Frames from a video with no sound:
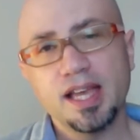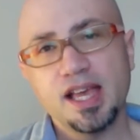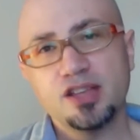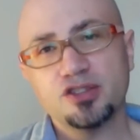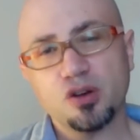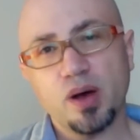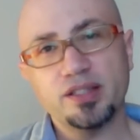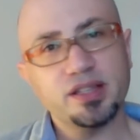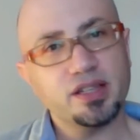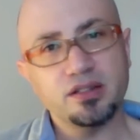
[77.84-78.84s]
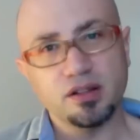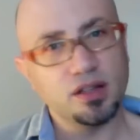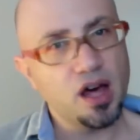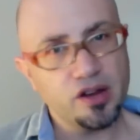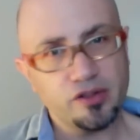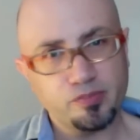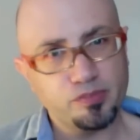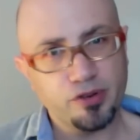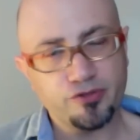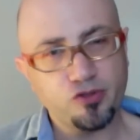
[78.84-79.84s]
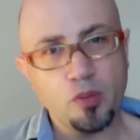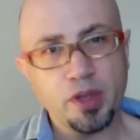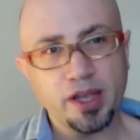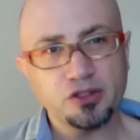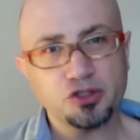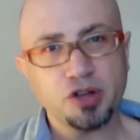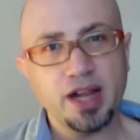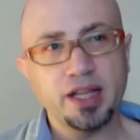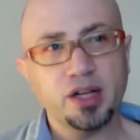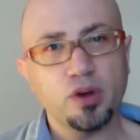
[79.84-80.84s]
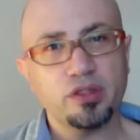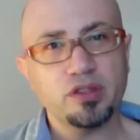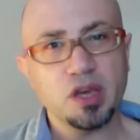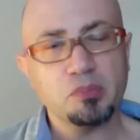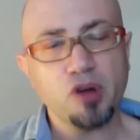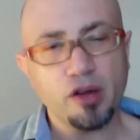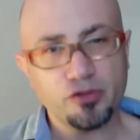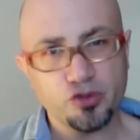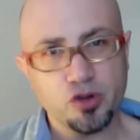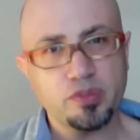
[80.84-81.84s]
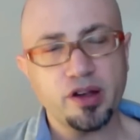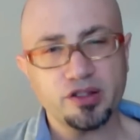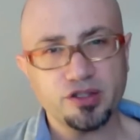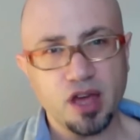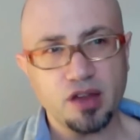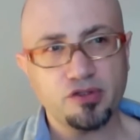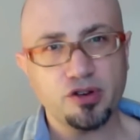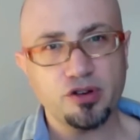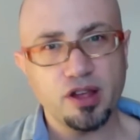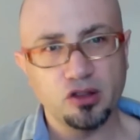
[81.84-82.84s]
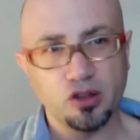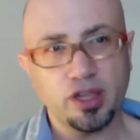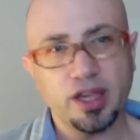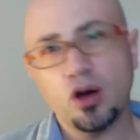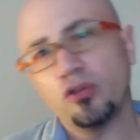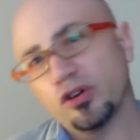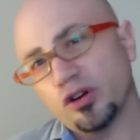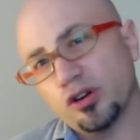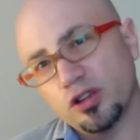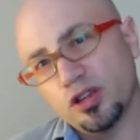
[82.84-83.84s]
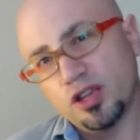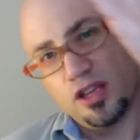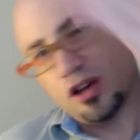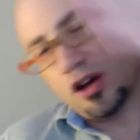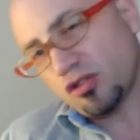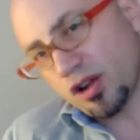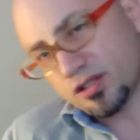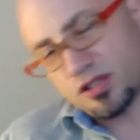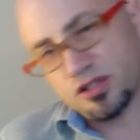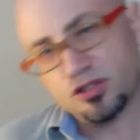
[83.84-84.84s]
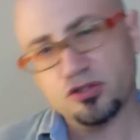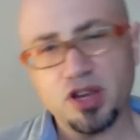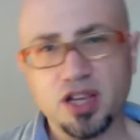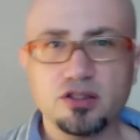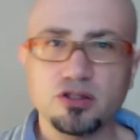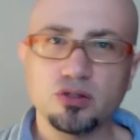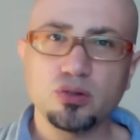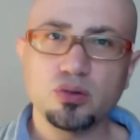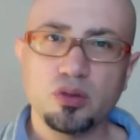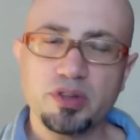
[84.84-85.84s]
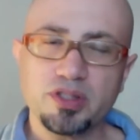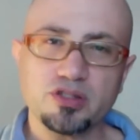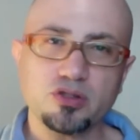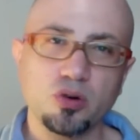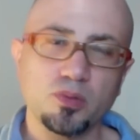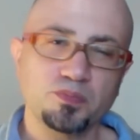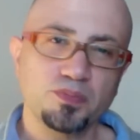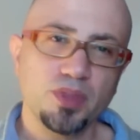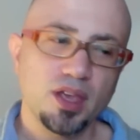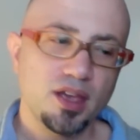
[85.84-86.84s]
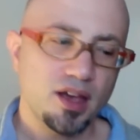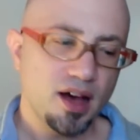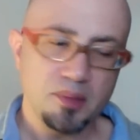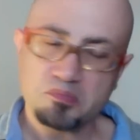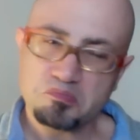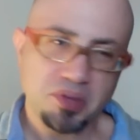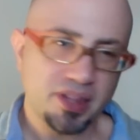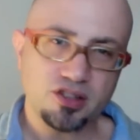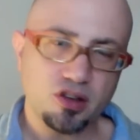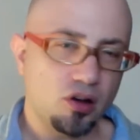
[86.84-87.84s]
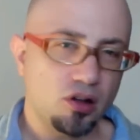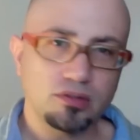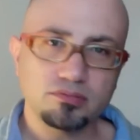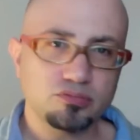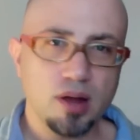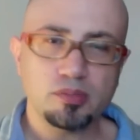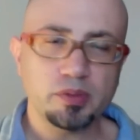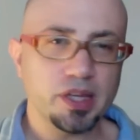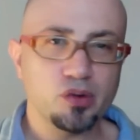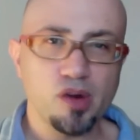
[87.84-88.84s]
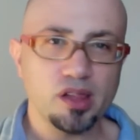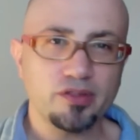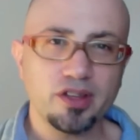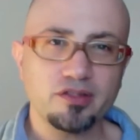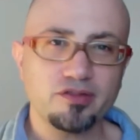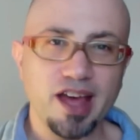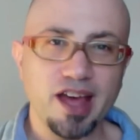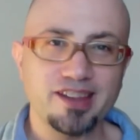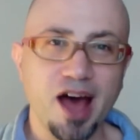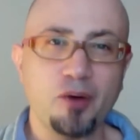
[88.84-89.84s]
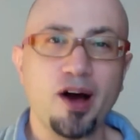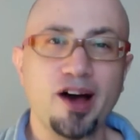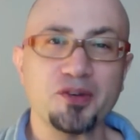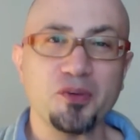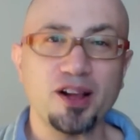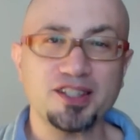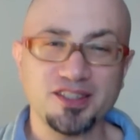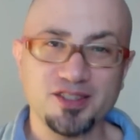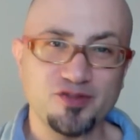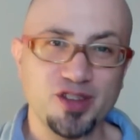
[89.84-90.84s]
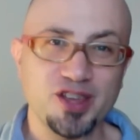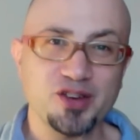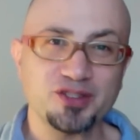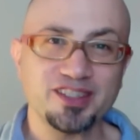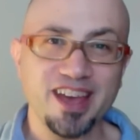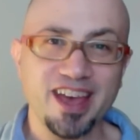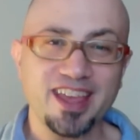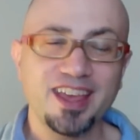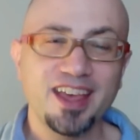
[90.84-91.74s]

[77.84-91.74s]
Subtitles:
So I did a lot of performing and training with the improv troupe there at Stanford, looking over across the street to the business school. But that's all probably irrelevant and not why you're watching this video today.